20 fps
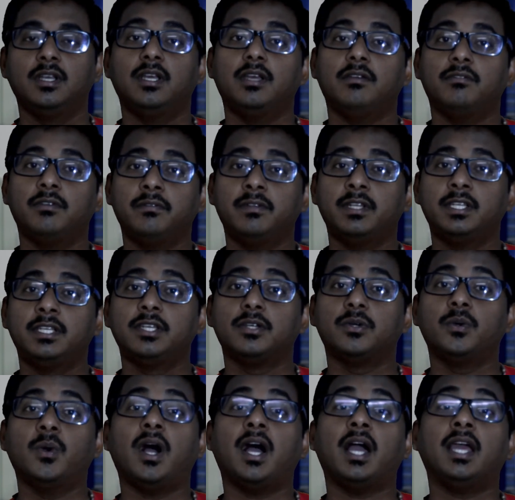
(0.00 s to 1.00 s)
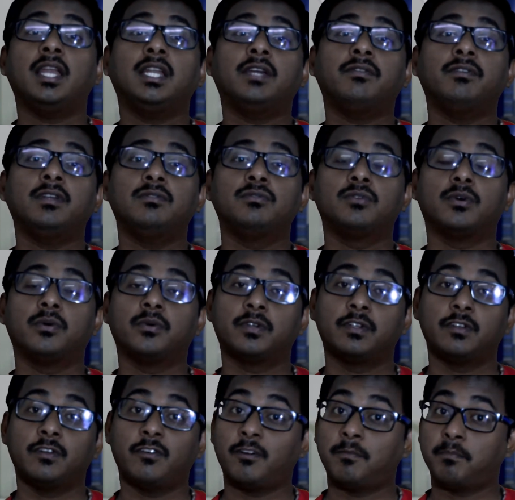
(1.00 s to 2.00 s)
we will give high-level
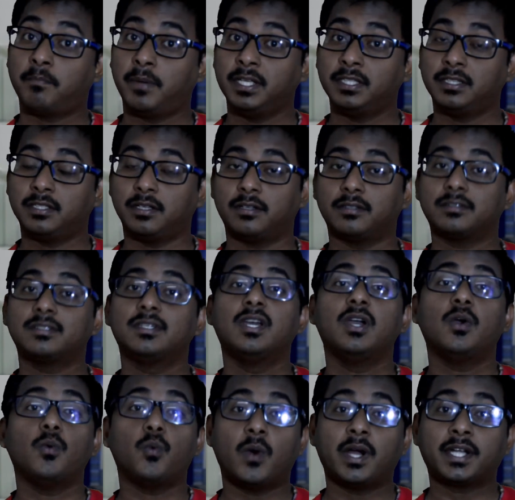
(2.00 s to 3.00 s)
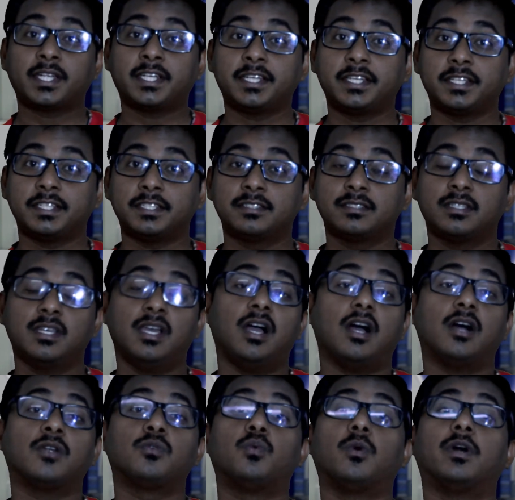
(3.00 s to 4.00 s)
overview of Python, what it is
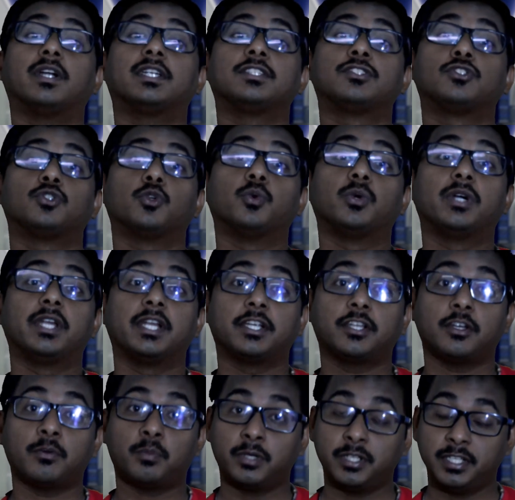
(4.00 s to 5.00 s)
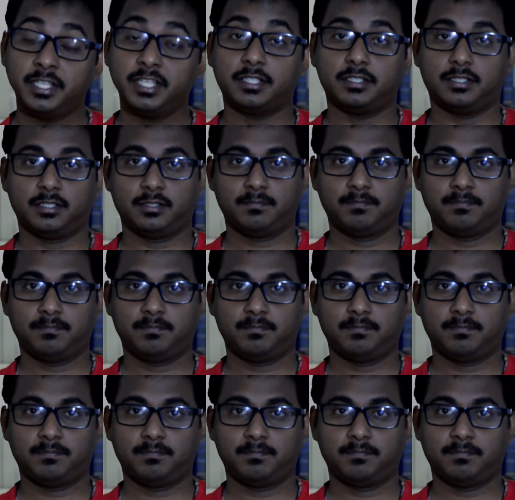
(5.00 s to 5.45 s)
and what is so great about it.